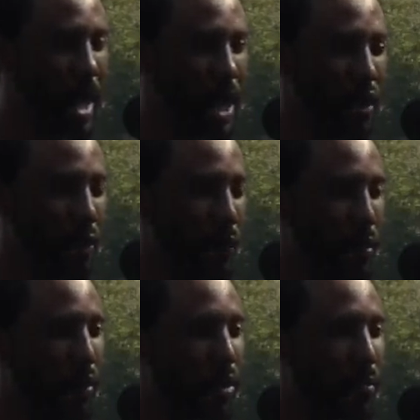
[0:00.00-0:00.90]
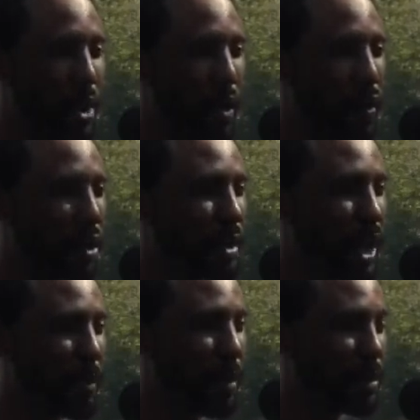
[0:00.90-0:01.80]
I didn't go forward, but at one
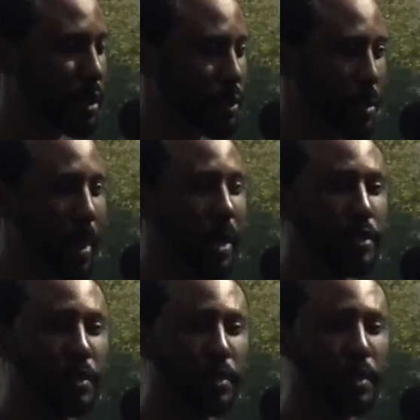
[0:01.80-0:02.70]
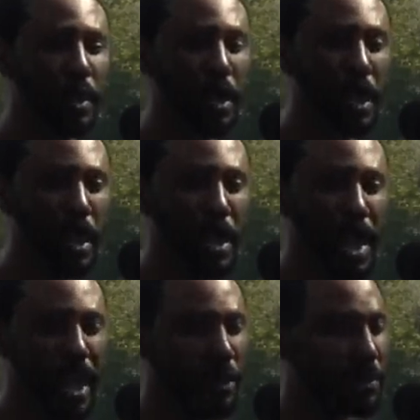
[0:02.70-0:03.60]
time I would talk to a pastor and
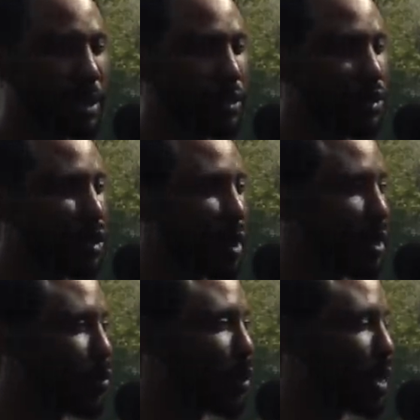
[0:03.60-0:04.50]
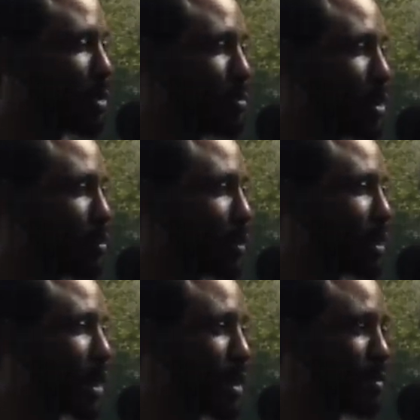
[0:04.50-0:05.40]
he asked me, Do you know what, what does it mean to be
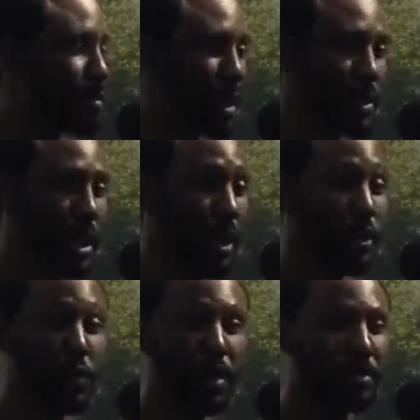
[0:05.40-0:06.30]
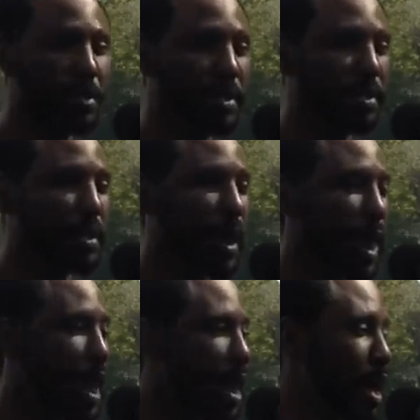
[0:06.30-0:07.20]
saved? I was like, I don't know what it means.
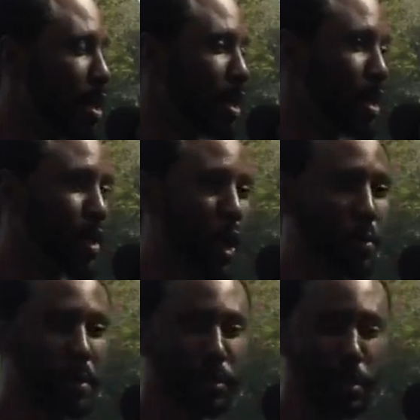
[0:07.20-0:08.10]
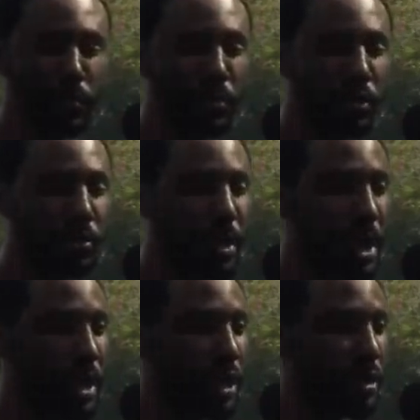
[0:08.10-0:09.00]
And then he called me to a room
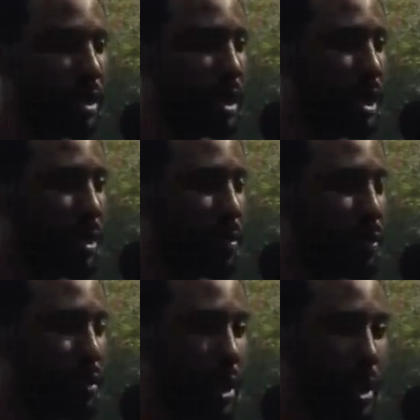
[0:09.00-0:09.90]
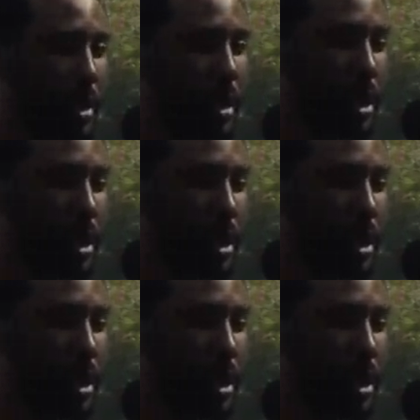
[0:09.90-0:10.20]
and then um, prayed.